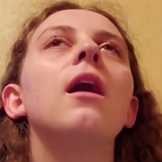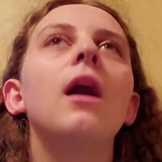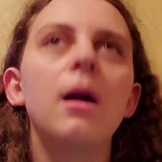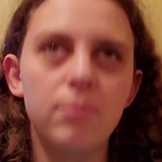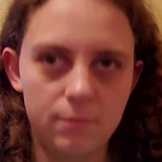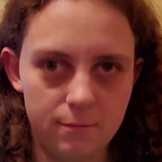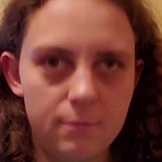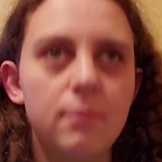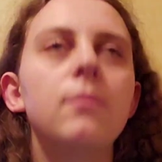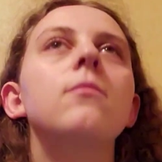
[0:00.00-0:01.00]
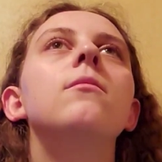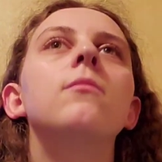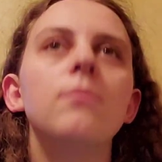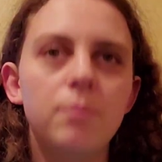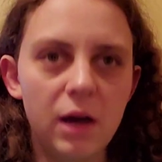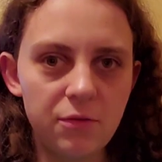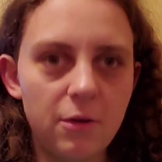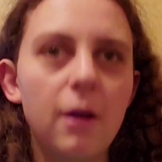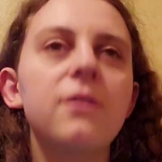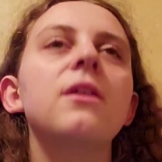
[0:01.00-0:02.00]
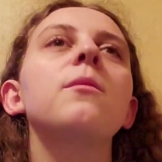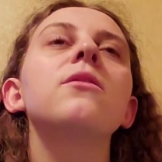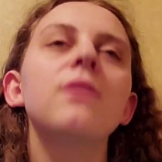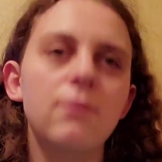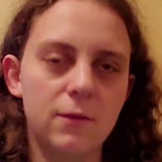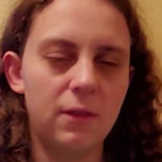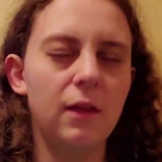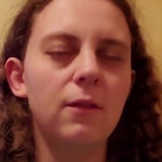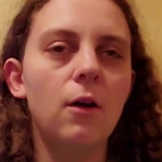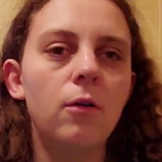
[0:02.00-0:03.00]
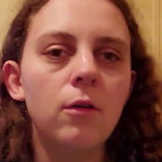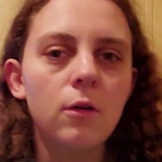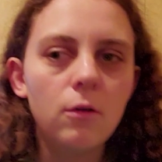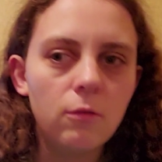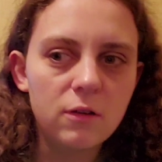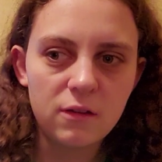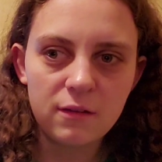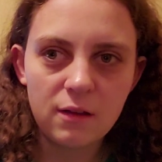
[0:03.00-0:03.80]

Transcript: By far, I think my favorite thing, though, was